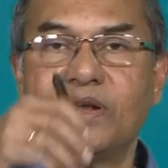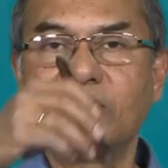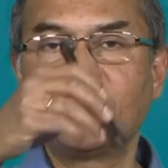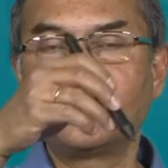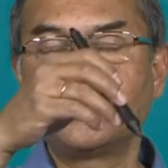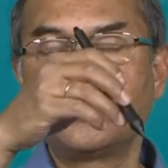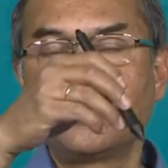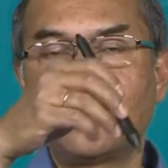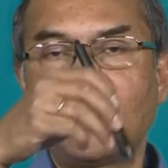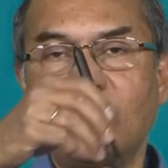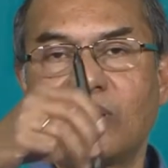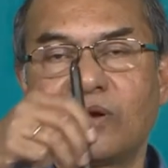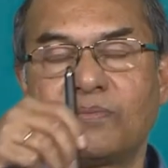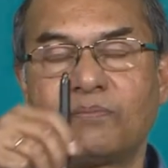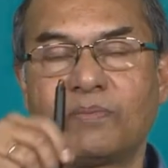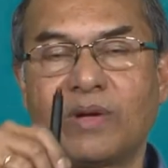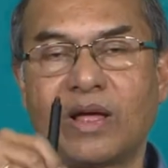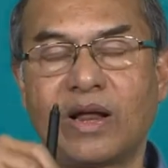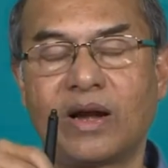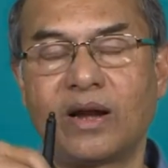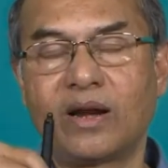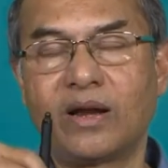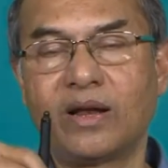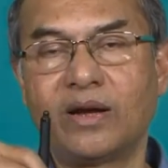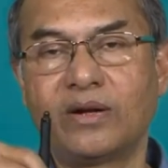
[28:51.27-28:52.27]
is not
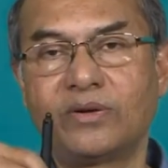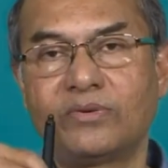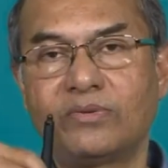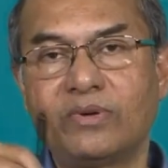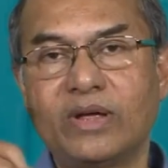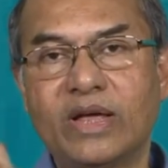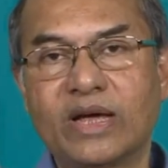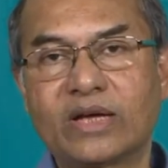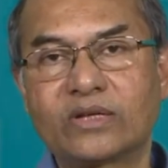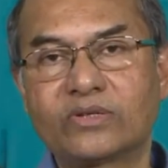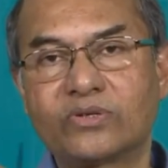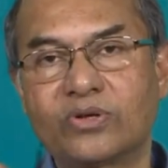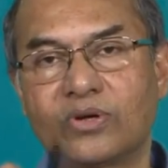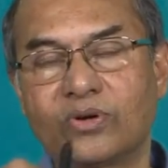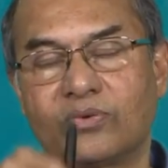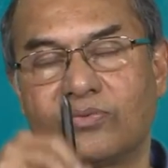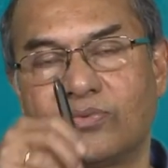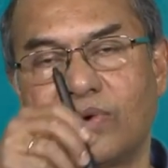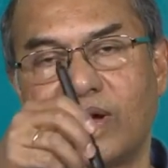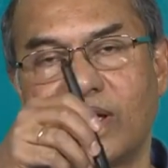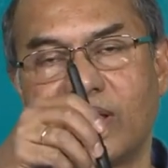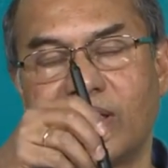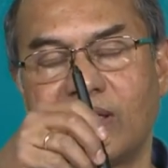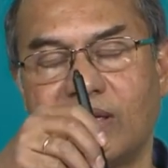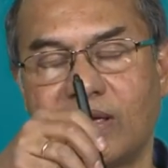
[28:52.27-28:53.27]
parallel to x or
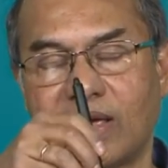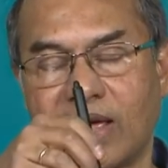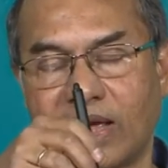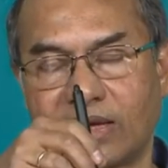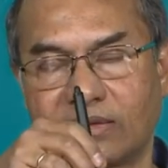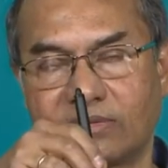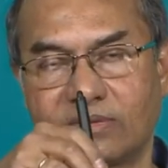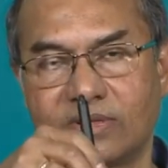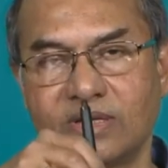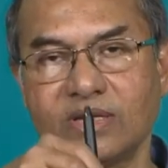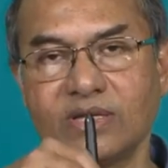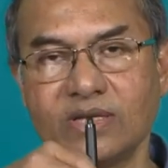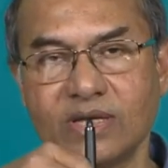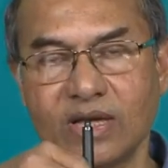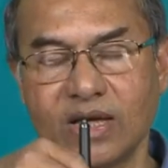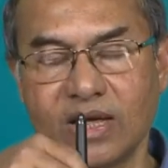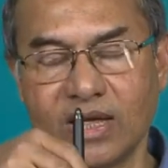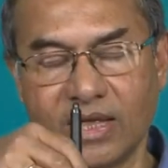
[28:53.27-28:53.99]
y axis